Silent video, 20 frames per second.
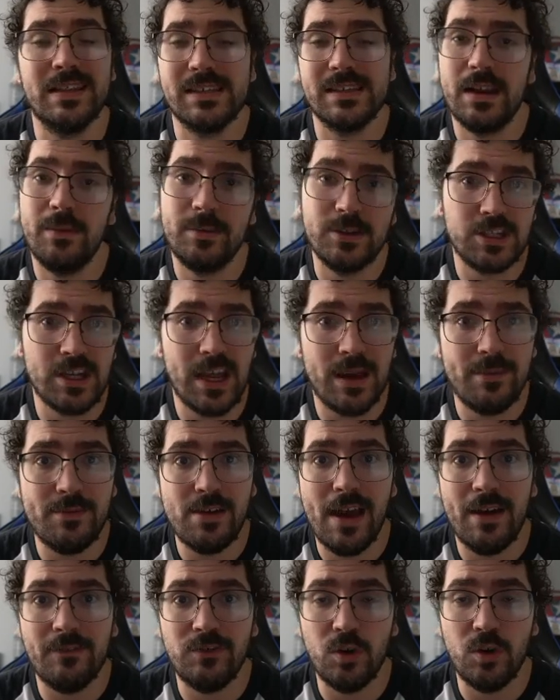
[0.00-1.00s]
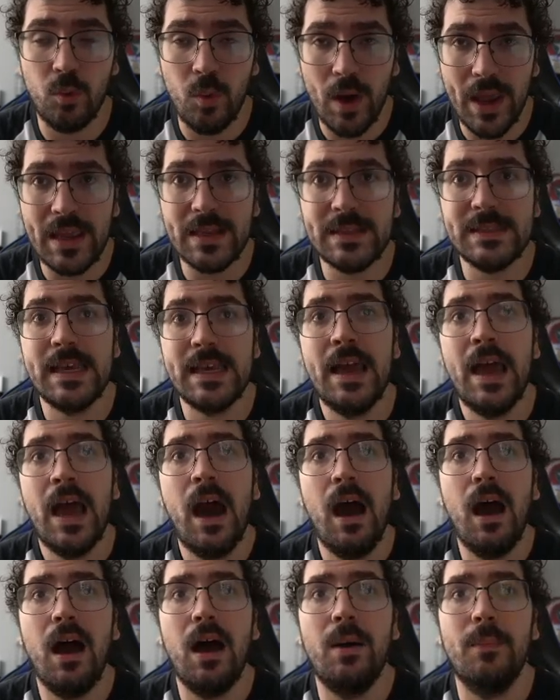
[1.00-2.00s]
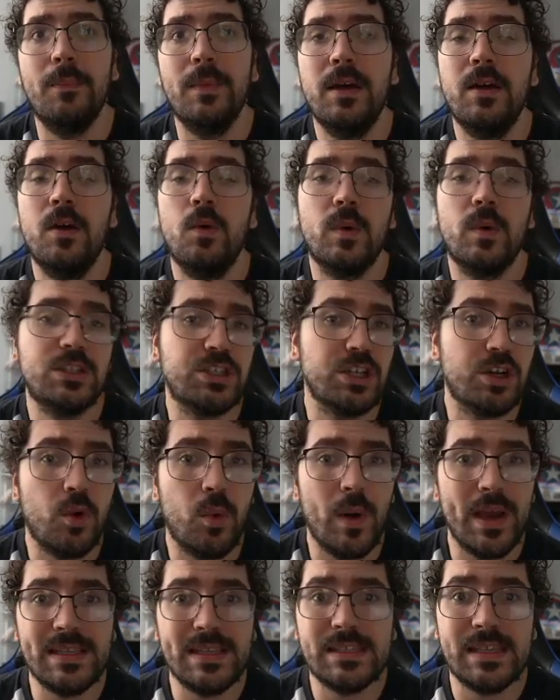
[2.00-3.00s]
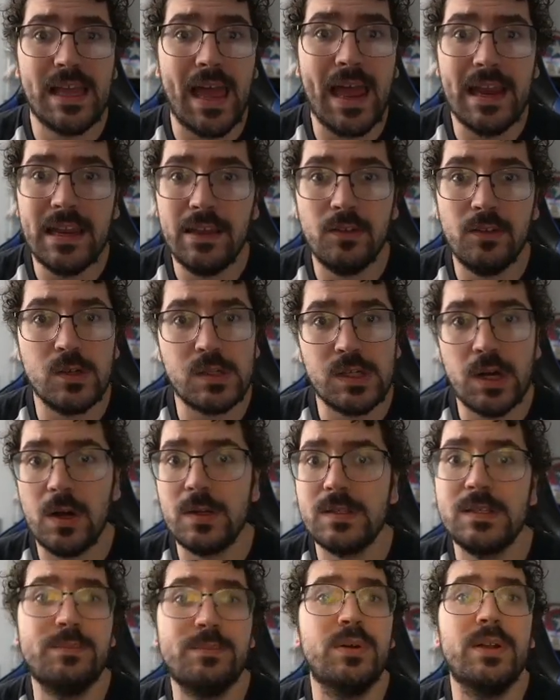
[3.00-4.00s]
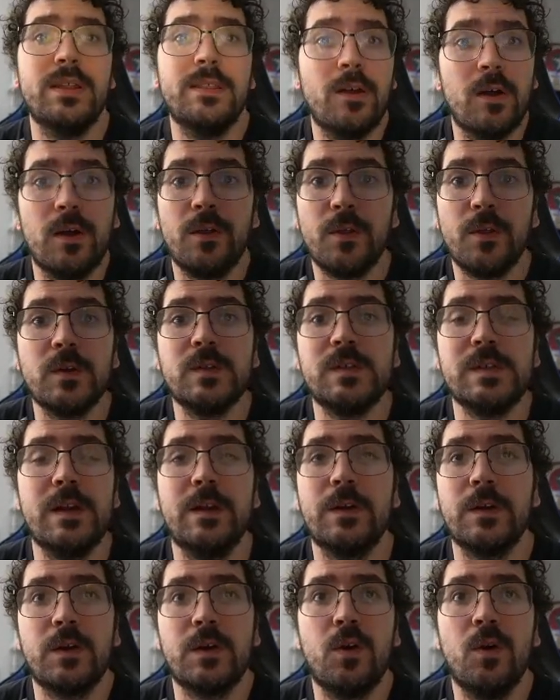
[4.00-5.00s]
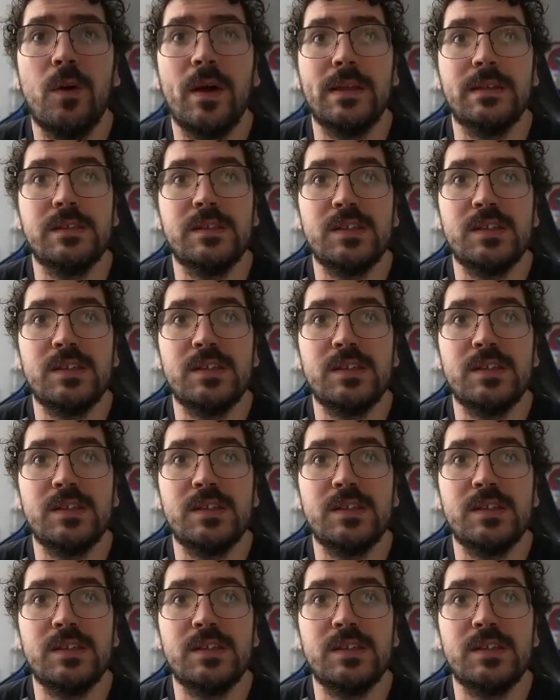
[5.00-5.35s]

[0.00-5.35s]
on how much time you have to wait, um, which equates to any of those cards I put in there are 1300 coins.